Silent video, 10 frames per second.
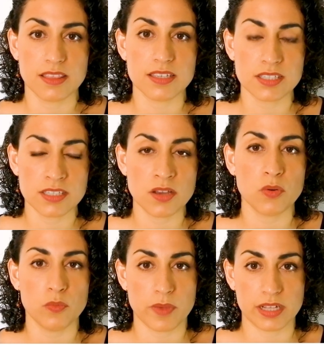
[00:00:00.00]
The
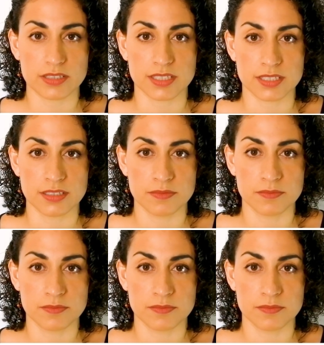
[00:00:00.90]
snow melted.